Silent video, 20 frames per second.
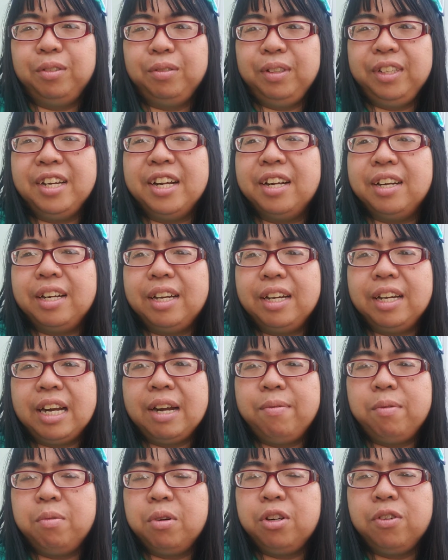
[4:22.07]
Yeah,
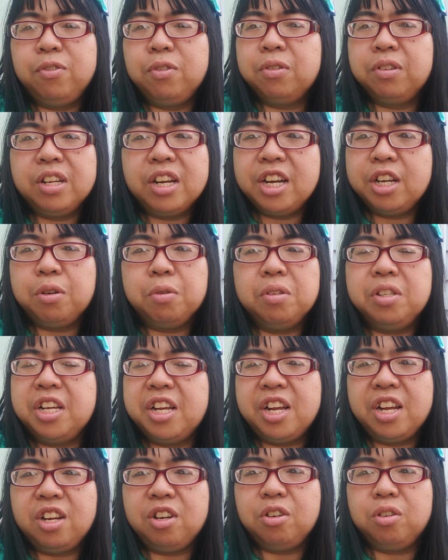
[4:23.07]
have a wonderful night or
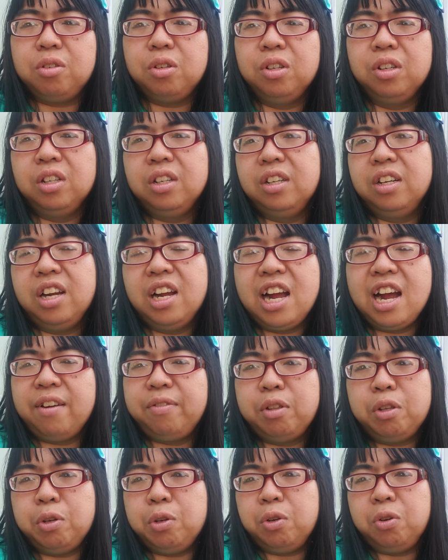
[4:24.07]
day or
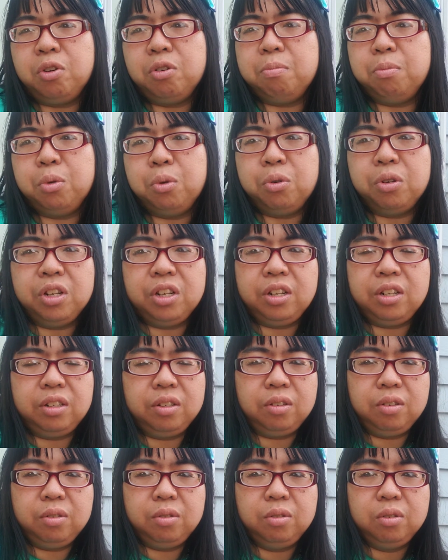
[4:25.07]
afternoon or
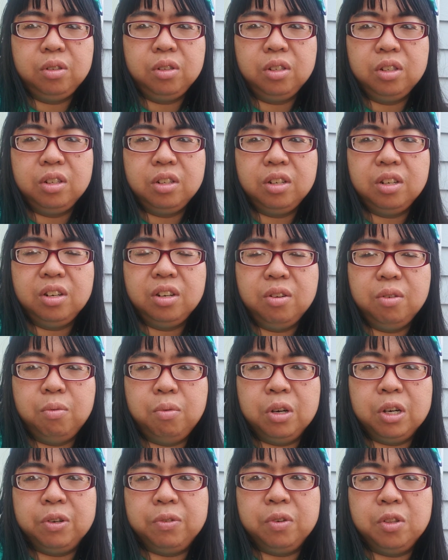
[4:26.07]
morning,
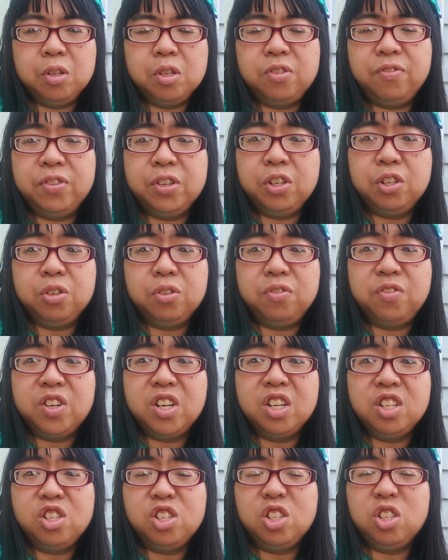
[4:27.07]
wherever this video
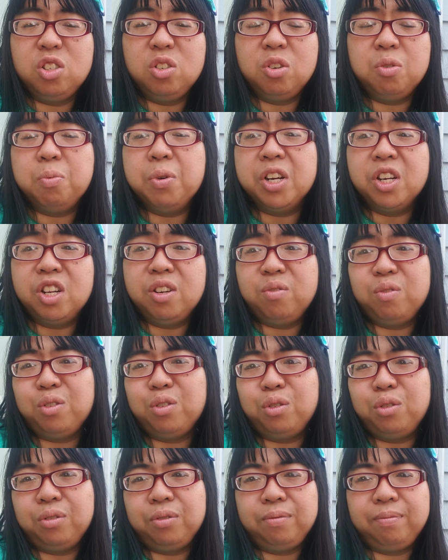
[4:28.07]
finds you or
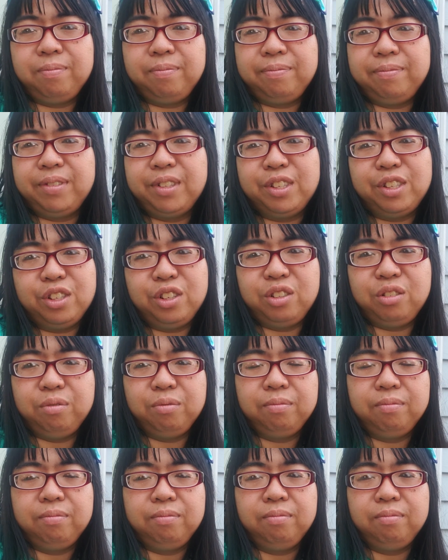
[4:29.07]
whenever. So
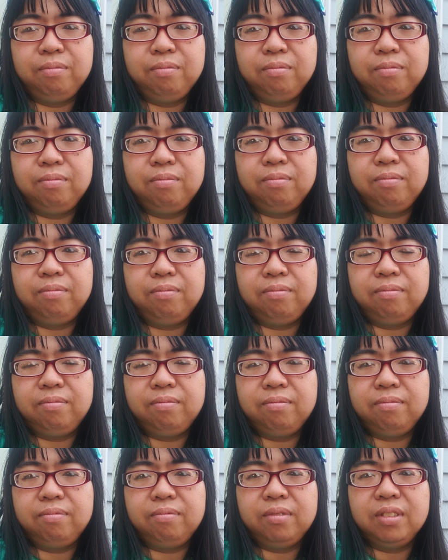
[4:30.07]

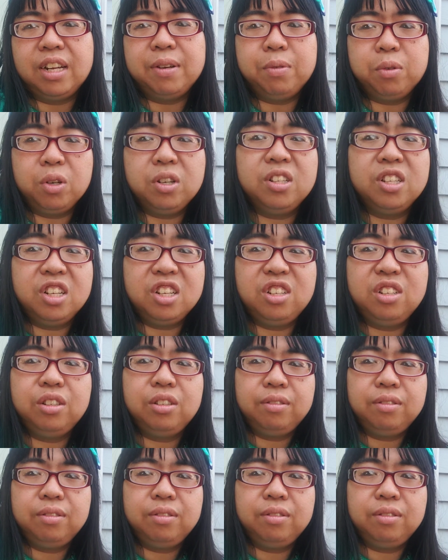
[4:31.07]
have a great day.